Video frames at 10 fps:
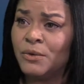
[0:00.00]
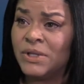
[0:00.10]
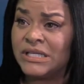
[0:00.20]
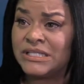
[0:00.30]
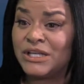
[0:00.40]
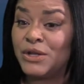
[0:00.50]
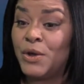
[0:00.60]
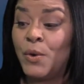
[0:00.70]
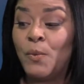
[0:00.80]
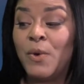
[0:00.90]
Listen,
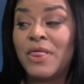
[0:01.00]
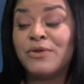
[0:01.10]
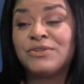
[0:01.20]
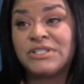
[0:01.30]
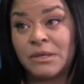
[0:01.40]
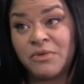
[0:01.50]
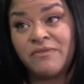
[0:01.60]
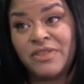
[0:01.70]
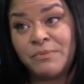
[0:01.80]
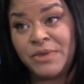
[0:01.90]
whether some
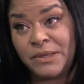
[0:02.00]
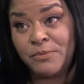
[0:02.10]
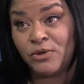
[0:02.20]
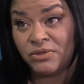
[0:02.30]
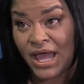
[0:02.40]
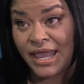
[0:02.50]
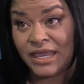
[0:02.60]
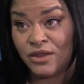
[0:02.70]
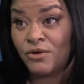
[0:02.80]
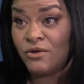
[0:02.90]
of the people like
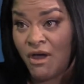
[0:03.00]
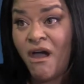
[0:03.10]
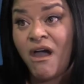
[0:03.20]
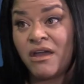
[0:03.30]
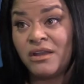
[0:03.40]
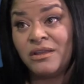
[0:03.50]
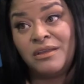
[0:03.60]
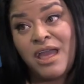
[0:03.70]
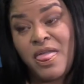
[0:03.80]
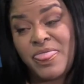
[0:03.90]
it or not,
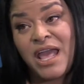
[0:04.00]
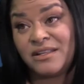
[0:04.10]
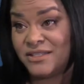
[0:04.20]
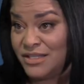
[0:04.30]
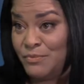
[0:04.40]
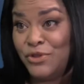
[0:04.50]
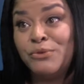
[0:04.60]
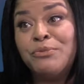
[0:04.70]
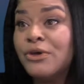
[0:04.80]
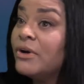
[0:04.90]
and that's some of the
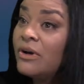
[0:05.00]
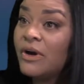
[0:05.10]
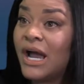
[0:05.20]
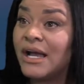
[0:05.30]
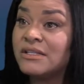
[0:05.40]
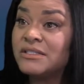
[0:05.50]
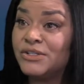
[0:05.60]
bureaucrats.